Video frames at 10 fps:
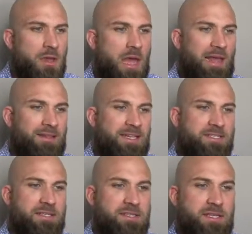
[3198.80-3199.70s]
at
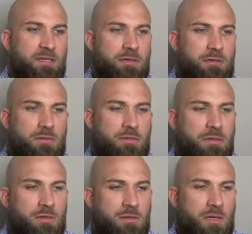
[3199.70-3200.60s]
least until,
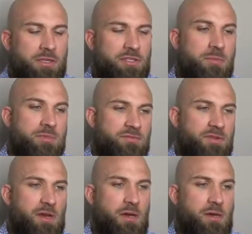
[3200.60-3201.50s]
in terms of
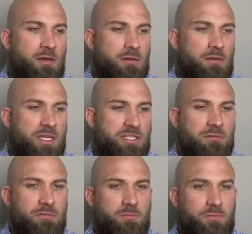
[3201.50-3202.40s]
its
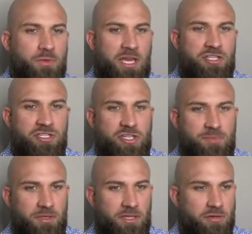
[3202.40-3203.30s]
relationship
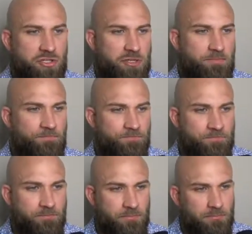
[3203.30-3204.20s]
to leadership,
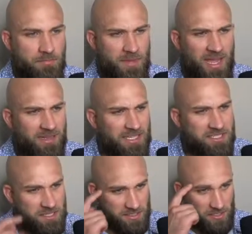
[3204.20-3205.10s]
at
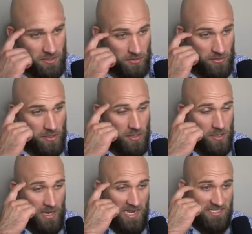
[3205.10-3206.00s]
least until
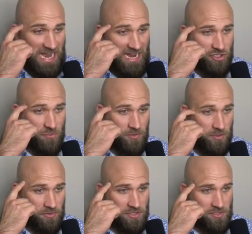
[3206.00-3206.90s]
its
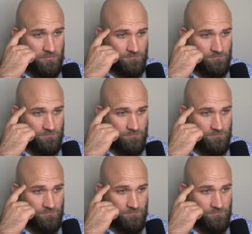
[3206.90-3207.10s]
attributes